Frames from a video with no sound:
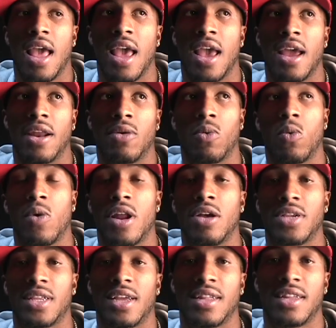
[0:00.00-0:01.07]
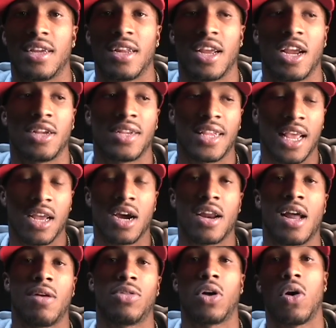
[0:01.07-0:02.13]
And what else they did here is they
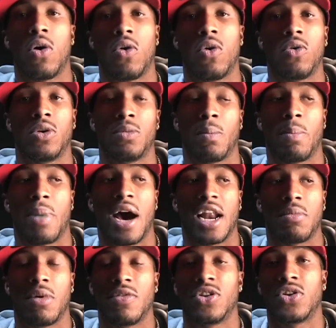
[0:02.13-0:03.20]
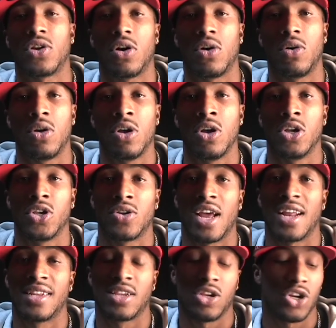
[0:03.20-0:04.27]
cut out the whole bottom of the sole so
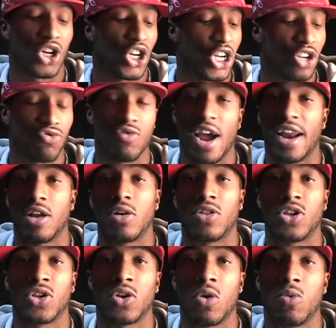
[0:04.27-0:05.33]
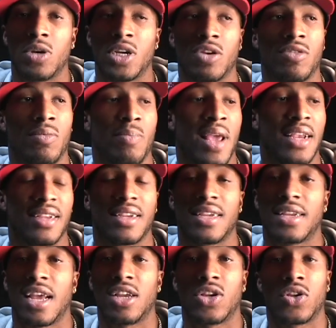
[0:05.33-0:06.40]
that you're just riding on the sole, which makes the
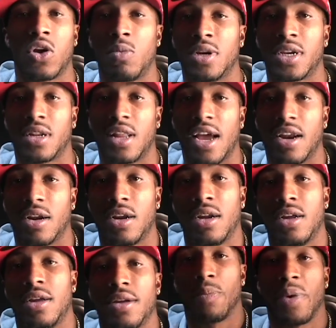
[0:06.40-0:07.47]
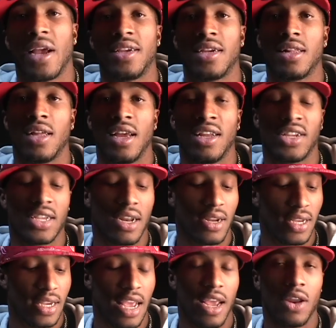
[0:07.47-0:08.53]
skate so much lighter. Basically,
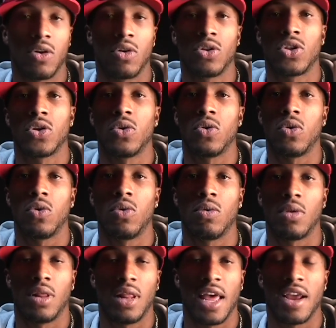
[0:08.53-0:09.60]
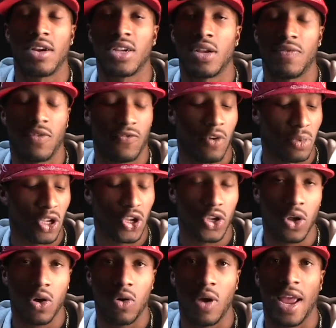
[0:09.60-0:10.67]
instead of skating on two layers from the
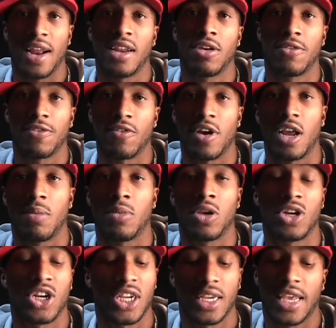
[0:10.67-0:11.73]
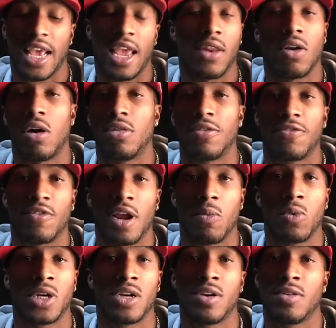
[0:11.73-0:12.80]
sole and your frame, you're just skating on the
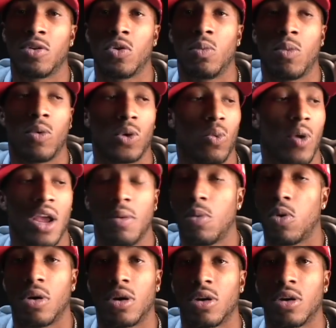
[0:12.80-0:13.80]
frame, which gives you way more